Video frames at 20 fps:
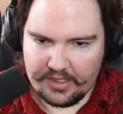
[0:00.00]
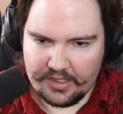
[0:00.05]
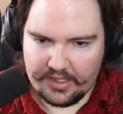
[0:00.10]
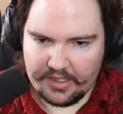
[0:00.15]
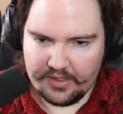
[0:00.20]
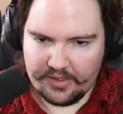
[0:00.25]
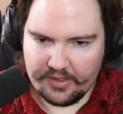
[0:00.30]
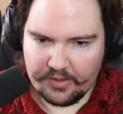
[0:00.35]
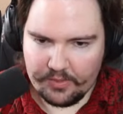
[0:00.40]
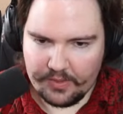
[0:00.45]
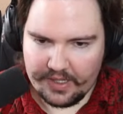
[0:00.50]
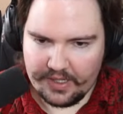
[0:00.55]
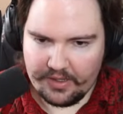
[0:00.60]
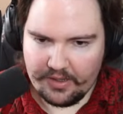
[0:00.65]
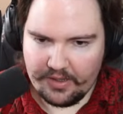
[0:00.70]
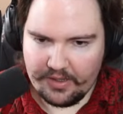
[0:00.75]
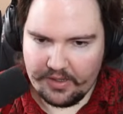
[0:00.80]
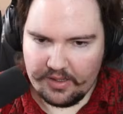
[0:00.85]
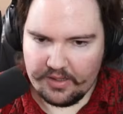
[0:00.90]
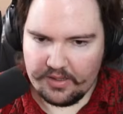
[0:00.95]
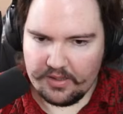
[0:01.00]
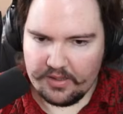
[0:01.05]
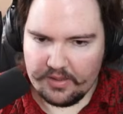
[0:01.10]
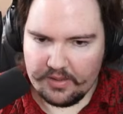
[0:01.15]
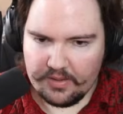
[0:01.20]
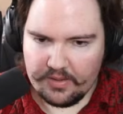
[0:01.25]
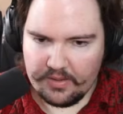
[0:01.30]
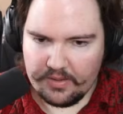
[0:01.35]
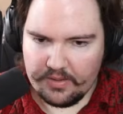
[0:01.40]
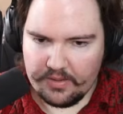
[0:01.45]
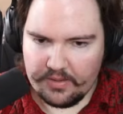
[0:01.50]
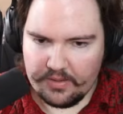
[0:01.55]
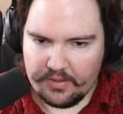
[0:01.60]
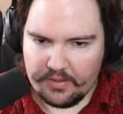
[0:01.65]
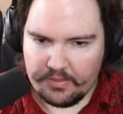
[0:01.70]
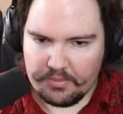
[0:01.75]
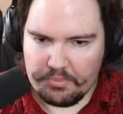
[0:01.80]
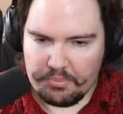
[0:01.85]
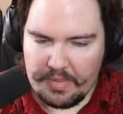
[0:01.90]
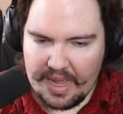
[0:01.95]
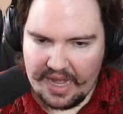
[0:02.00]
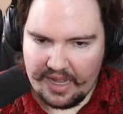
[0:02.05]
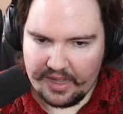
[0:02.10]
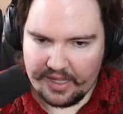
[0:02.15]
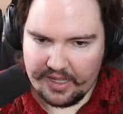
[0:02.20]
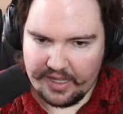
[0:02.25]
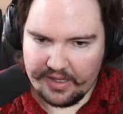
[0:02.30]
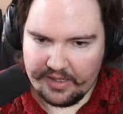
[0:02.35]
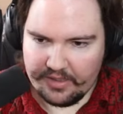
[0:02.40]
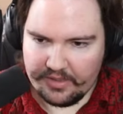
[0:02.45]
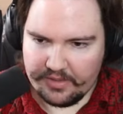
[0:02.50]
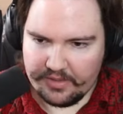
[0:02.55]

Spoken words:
killer whale. Malia.